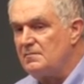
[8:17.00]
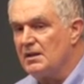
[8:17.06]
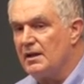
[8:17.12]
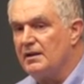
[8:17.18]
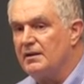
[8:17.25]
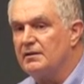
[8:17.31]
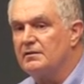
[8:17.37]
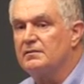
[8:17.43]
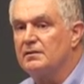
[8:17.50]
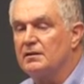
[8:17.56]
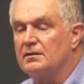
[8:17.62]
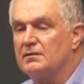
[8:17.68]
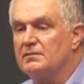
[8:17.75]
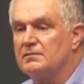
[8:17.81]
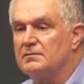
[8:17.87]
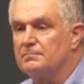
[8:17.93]
And
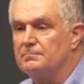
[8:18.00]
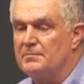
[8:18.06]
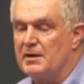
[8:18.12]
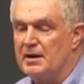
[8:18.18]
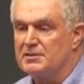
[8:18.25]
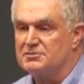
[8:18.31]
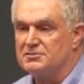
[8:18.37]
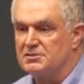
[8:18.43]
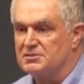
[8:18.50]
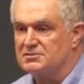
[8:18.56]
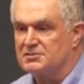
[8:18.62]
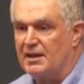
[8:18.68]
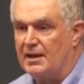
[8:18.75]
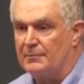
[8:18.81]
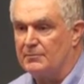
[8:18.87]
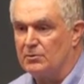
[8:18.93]
bears just
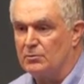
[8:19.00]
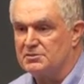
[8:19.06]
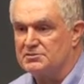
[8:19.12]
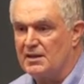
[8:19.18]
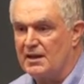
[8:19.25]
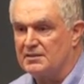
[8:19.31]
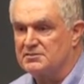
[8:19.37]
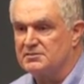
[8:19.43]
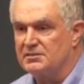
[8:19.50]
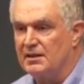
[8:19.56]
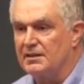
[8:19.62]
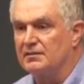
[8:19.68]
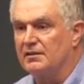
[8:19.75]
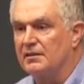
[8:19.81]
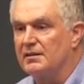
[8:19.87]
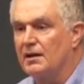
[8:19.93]
came to us
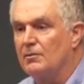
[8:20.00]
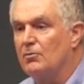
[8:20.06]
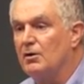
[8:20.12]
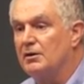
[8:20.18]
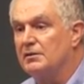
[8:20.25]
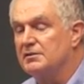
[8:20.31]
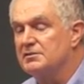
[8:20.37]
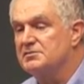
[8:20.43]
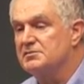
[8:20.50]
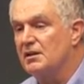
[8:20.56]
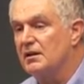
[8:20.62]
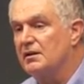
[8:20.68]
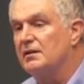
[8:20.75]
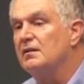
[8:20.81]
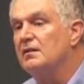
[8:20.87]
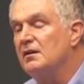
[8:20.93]
accidentally. I wanted to
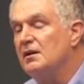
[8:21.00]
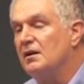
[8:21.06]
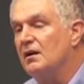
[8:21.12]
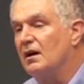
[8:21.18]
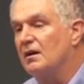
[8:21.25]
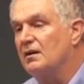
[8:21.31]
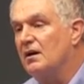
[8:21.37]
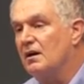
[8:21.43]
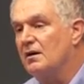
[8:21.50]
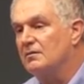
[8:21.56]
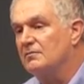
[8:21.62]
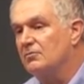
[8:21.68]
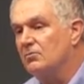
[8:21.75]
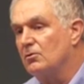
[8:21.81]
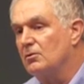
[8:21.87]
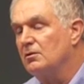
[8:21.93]
study a
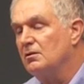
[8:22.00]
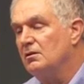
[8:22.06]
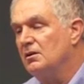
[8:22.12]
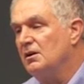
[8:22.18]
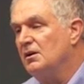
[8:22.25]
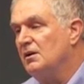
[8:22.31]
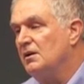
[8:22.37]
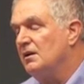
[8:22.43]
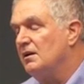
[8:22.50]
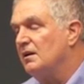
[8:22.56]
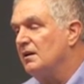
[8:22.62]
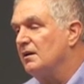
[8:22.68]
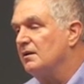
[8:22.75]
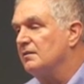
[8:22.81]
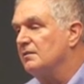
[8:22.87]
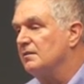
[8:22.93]
carnivore,
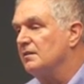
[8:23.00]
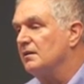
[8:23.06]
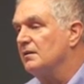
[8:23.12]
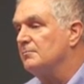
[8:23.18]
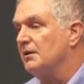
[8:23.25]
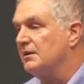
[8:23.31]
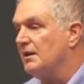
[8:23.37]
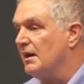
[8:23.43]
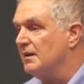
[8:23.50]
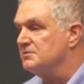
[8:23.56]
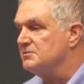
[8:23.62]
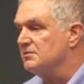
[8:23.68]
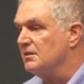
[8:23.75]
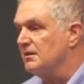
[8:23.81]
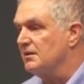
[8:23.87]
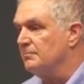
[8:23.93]
and my dad
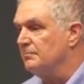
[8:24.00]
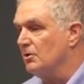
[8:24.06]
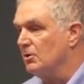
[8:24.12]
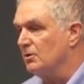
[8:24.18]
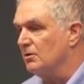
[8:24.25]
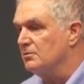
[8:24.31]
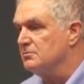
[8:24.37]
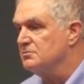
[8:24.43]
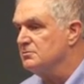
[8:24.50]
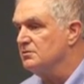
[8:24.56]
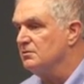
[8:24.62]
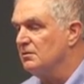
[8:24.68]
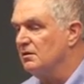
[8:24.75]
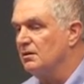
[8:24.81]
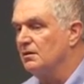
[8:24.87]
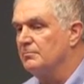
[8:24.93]
studied birds.
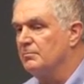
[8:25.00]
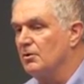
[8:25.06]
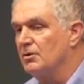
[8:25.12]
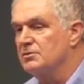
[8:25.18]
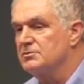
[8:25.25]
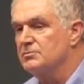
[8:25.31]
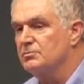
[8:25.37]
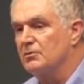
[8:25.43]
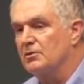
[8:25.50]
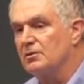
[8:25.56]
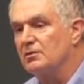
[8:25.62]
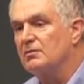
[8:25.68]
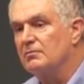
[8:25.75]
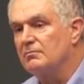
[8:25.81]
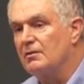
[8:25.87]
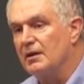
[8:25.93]
Birds
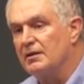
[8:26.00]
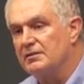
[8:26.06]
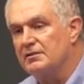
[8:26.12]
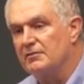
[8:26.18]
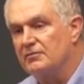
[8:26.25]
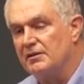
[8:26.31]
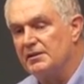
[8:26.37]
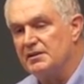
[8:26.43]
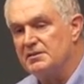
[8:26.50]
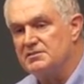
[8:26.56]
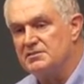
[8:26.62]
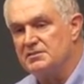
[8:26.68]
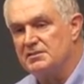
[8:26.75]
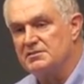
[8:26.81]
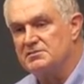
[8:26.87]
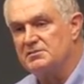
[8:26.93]
were relatively
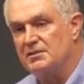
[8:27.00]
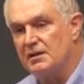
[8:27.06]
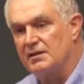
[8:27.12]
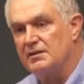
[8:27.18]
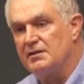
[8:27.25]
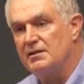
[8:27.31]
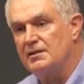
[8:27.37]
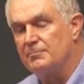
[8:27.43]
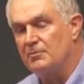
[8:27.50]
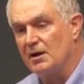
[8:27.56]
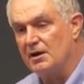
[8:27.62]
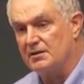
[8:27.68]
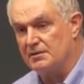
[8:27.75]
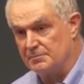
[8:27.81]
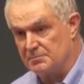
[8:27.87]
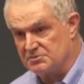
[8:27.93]
easy to study. He
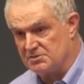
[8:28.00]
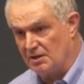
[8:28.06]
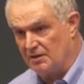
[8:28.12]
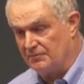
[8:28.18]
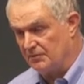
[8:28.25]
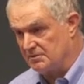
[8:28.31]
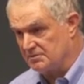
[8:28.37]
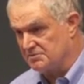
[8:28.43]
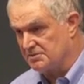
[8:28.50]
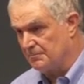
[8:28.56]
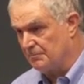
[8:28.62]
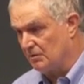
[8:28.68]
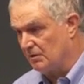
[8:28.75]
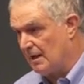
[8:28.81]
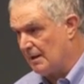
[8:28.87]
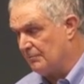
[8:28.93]
prided himself on
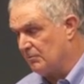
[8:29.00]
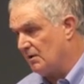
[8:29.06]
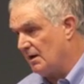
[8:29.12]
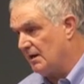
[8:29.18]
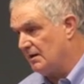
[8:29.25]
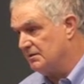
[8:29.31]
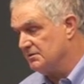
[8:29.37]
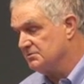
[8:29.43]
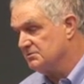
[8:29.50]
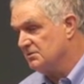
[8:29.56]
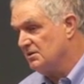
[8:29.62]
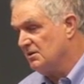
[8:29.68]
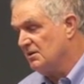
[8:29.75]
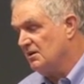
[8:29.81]
simple apparatus.